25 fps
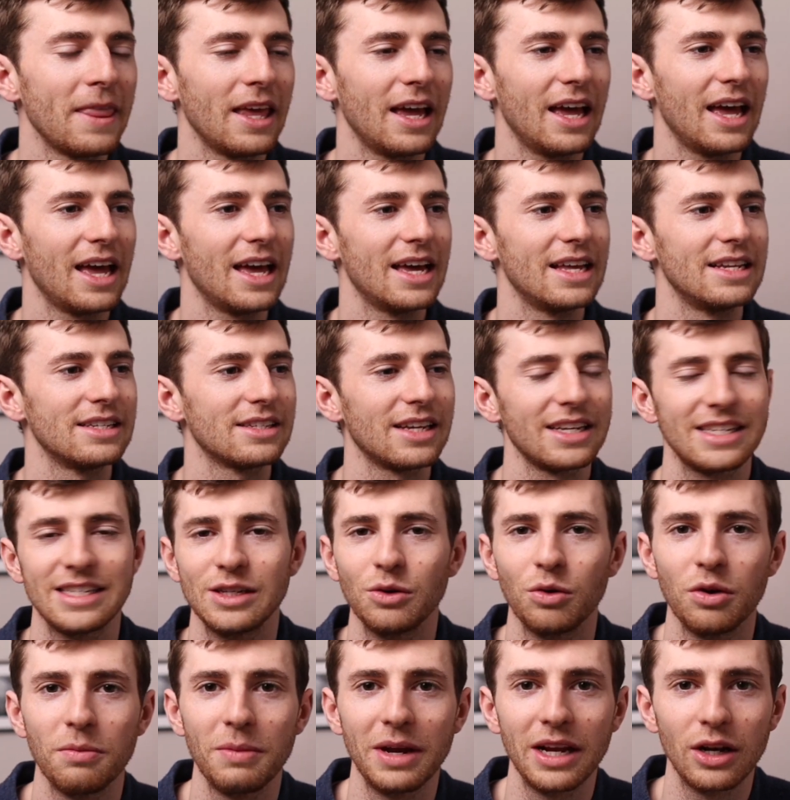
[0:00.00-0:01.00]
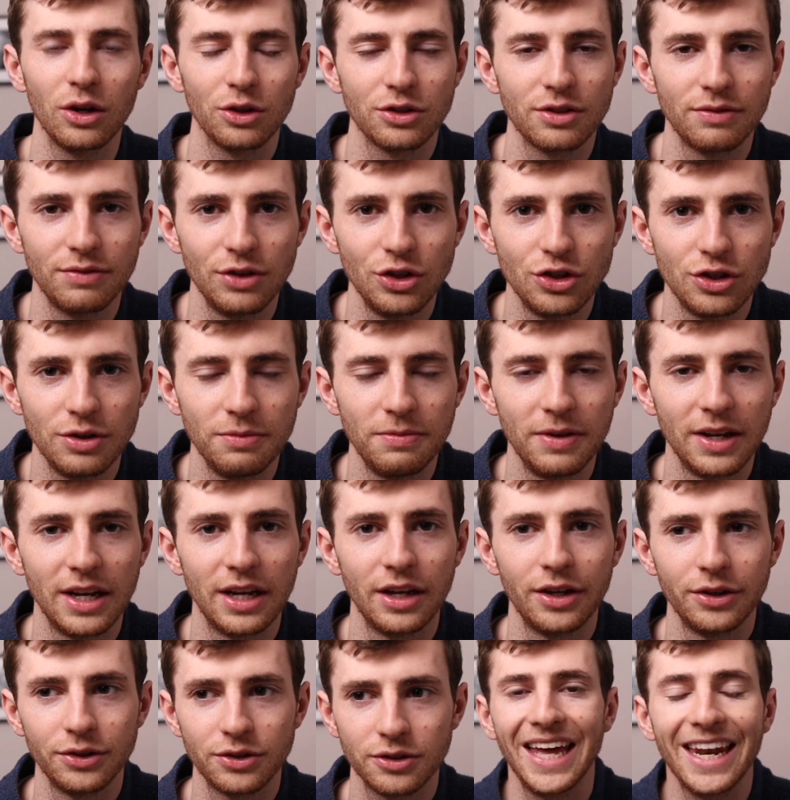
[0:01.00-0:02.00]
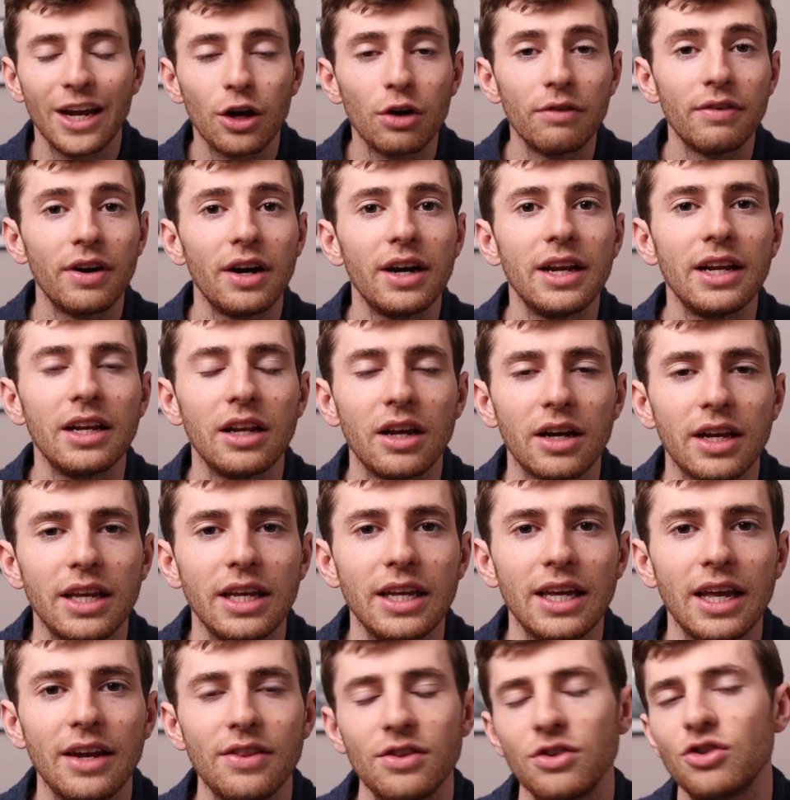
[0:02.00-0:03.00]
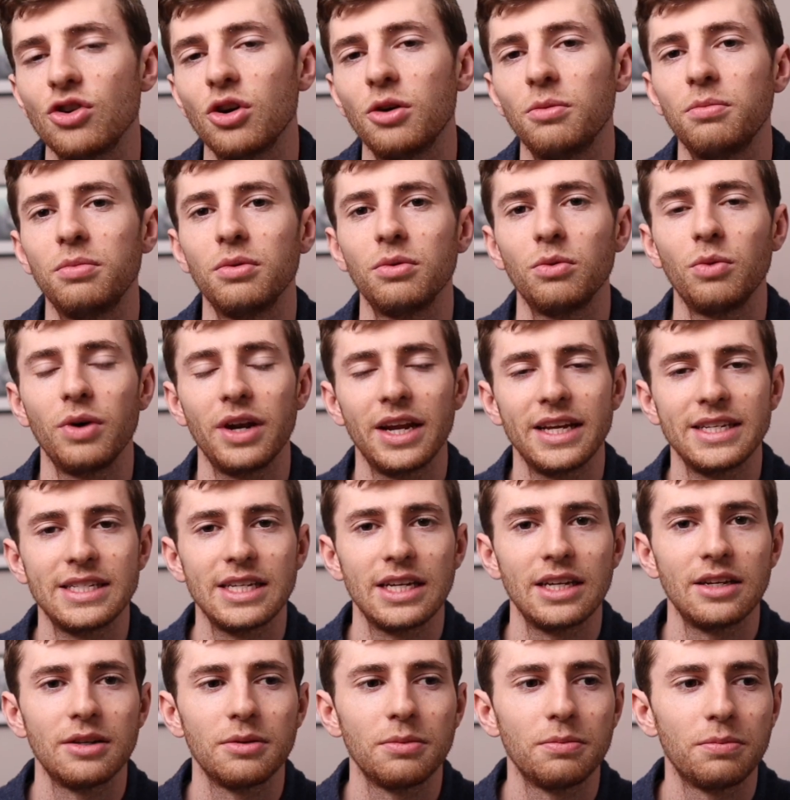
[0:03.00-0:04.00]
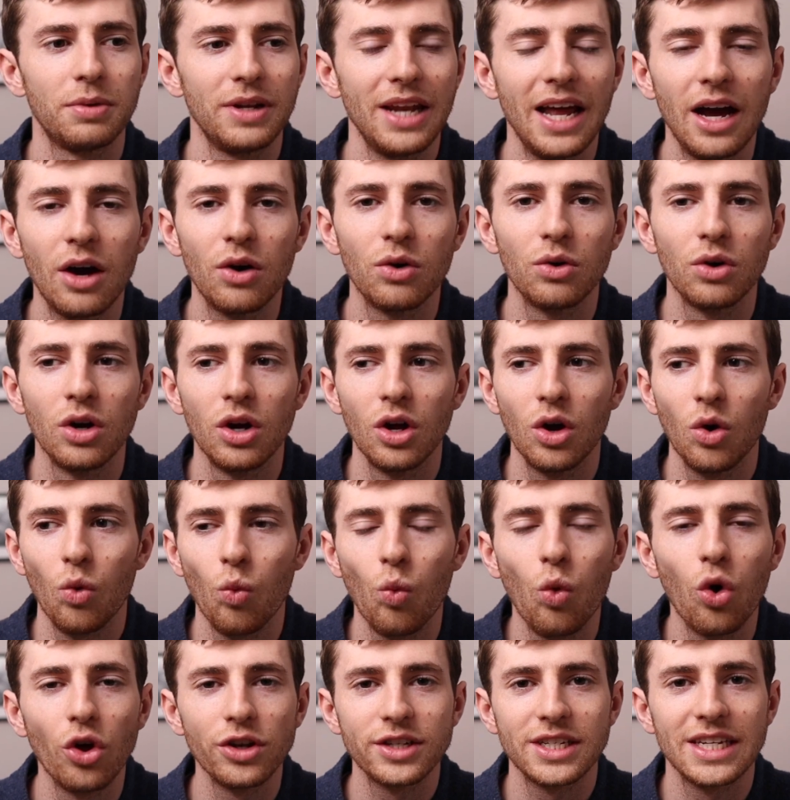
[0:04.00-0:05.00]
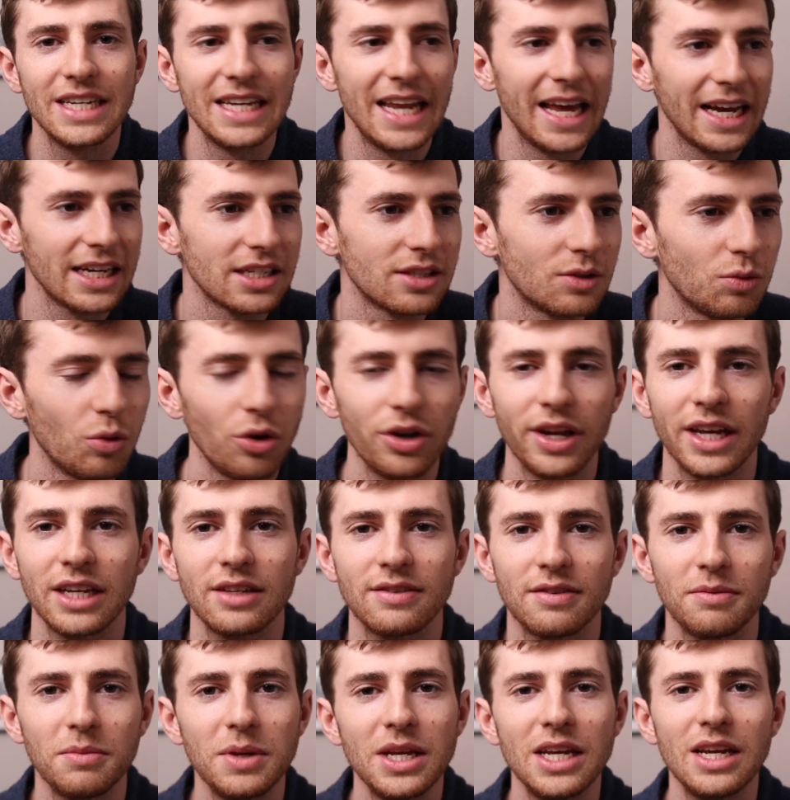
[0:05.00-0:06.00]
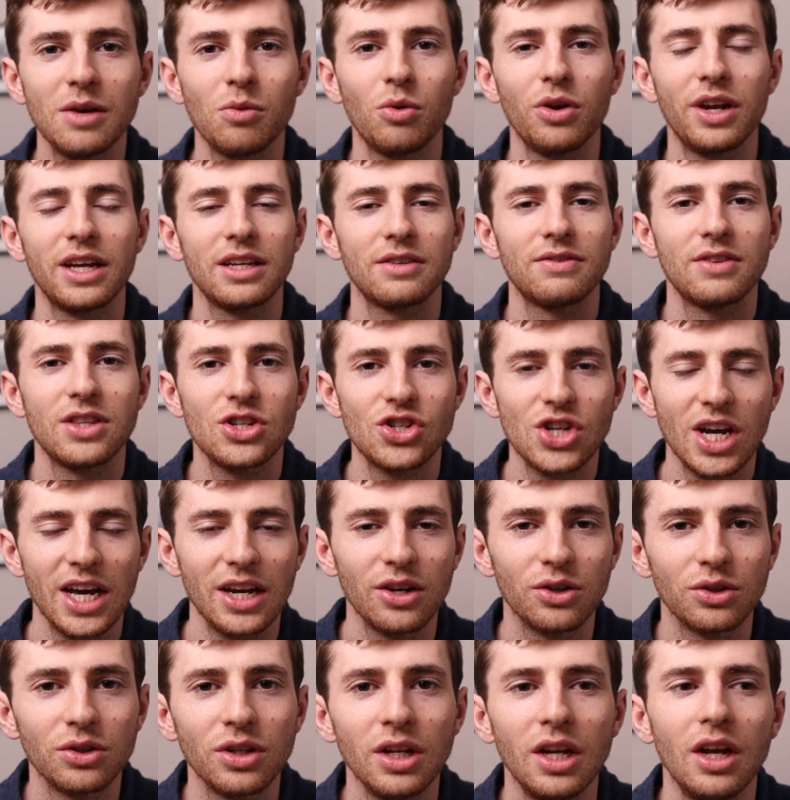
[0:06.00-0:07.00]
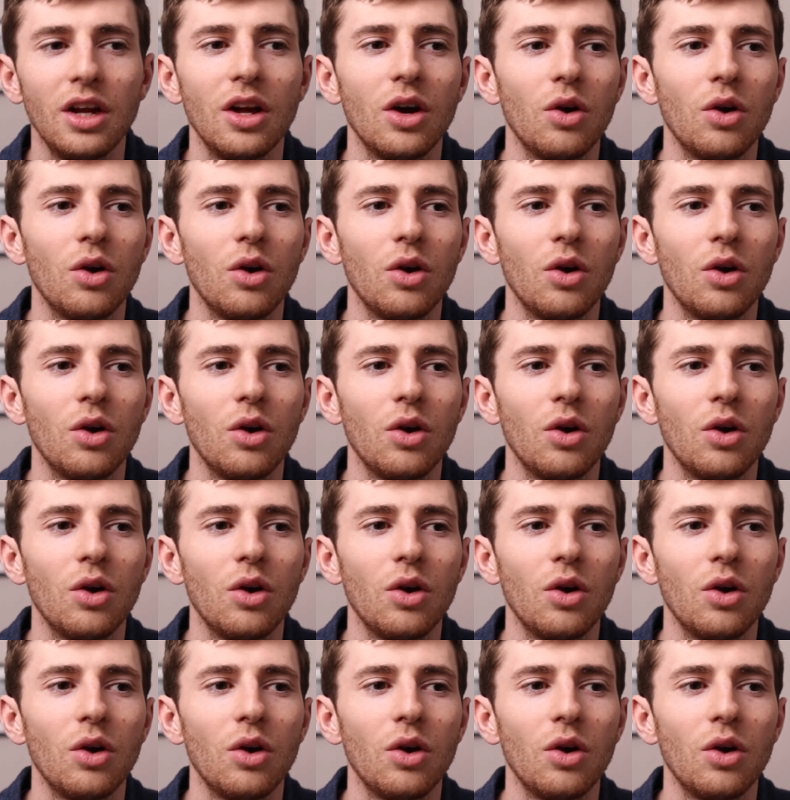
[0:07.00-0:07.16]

and I still want to make lots of YouTube videos. And I got very lucky getting the job when I did. But now, what next? What next for me and what next for the channel?